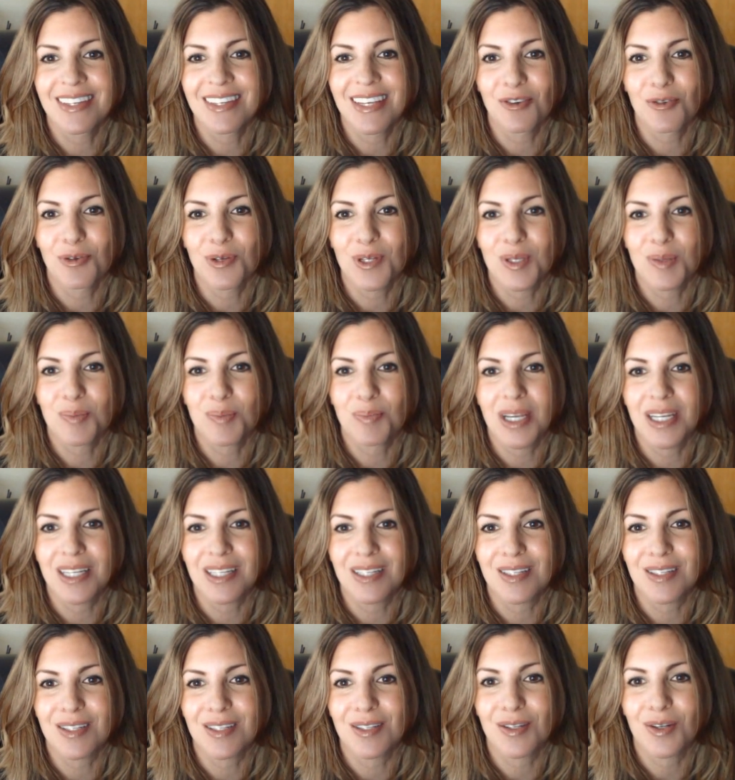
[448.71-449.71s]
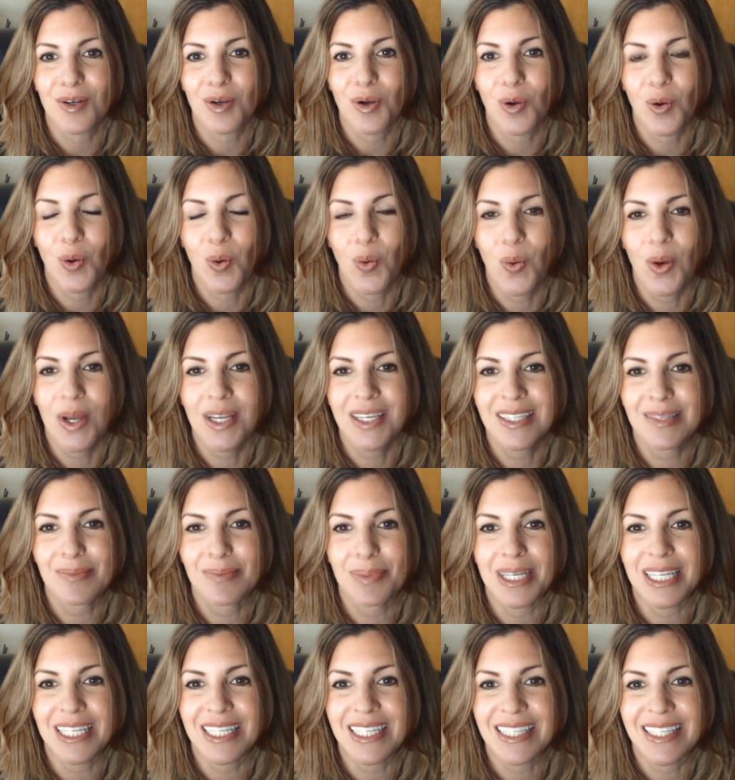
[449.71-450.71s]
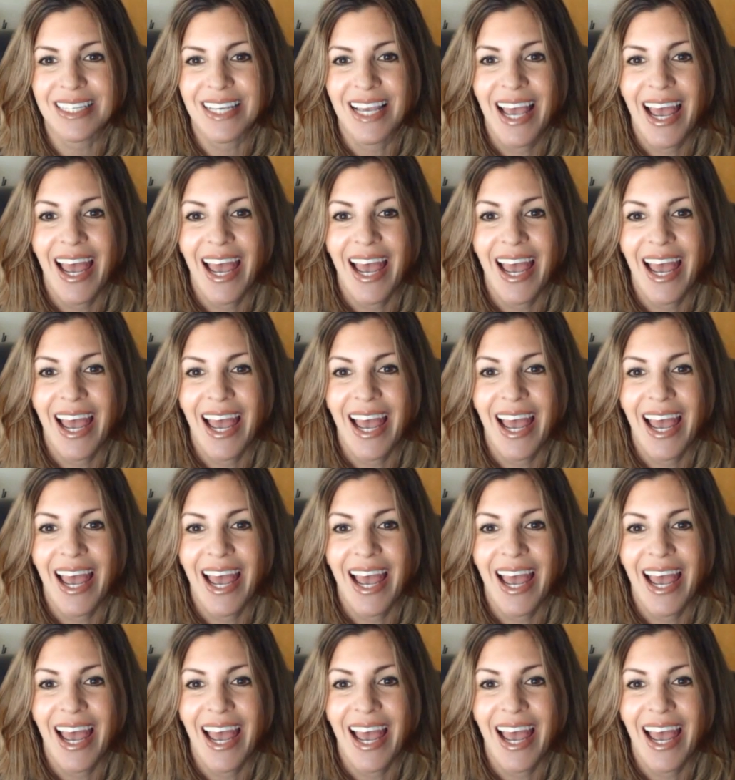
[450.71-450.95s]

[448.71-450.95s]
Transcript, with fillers: sacred space quite a bit,